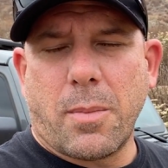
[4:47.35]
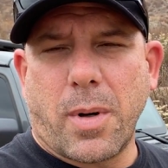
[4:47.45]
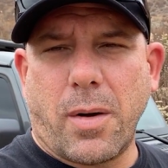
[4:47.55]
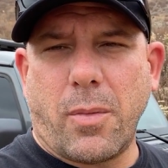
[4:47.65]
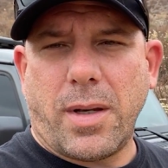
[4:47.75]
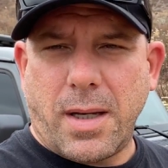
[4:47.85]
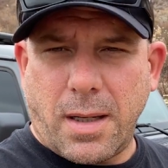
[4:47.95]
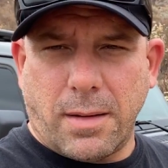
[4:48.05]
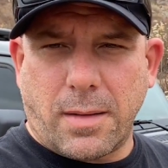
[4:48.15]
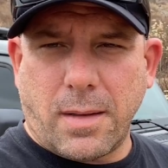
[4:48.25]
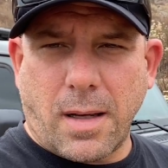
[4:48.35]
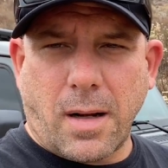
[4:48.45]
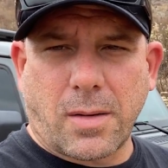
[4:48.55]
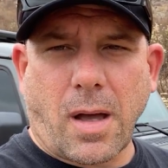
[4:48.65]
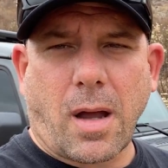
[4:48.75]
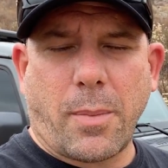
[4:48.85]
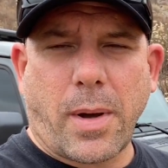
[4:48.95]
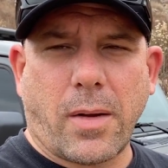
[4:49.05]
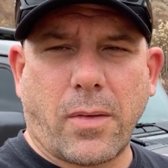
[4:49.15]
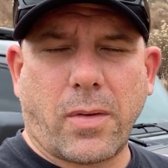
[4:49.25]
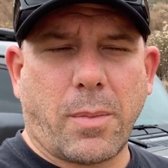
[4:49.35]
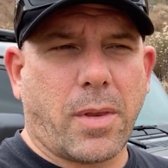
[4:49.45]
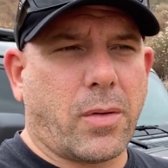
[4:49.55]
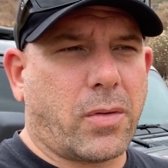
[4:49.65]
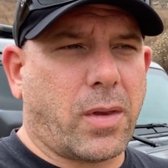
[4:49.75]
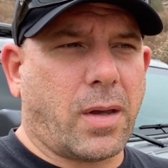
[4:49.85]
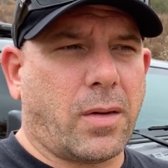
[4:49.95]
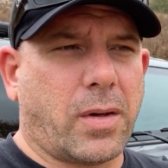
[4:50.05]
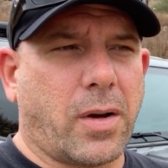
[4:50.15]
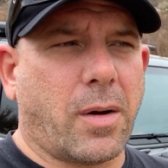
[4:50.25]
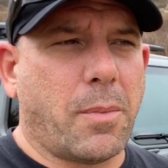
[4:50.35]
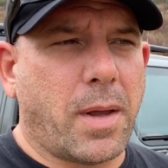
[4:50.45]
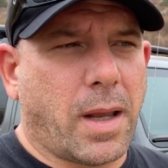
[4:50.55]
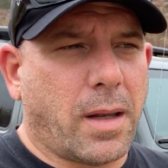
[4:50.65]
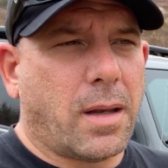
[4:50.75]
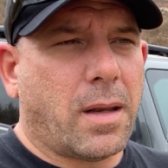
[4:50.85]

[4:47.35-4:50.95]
but we didn't. And I'll talk about some of those things here in a minute.